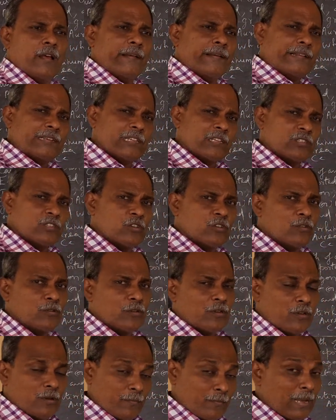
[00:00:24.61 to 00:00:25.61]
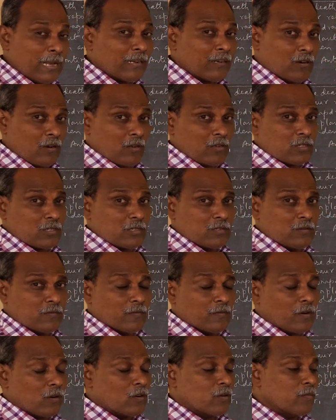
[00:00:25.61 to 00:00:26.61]
recessive back cross,
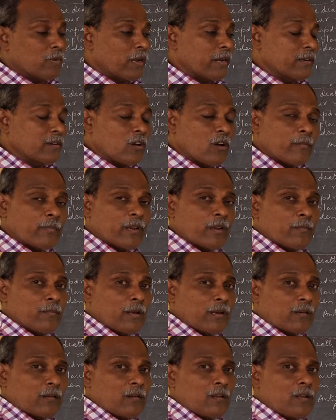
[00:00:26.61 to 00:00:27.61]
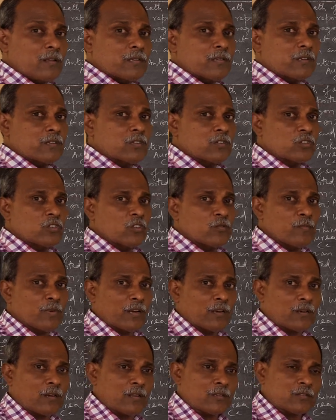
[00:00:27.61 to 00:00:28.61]
followed by dominant back cross, recessive
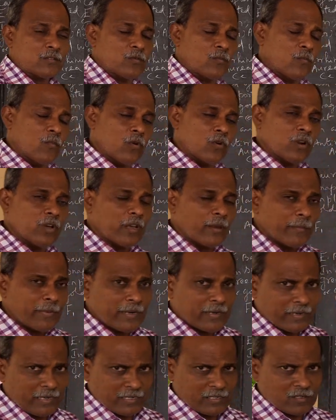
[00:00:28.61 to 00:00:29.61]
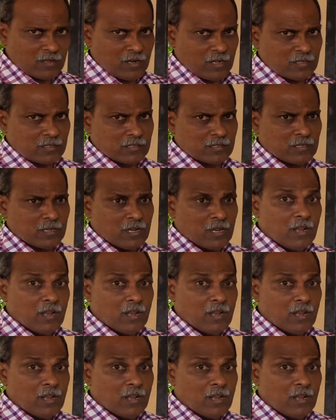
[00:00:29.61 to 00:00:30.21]
back cross, monohybrid test cross,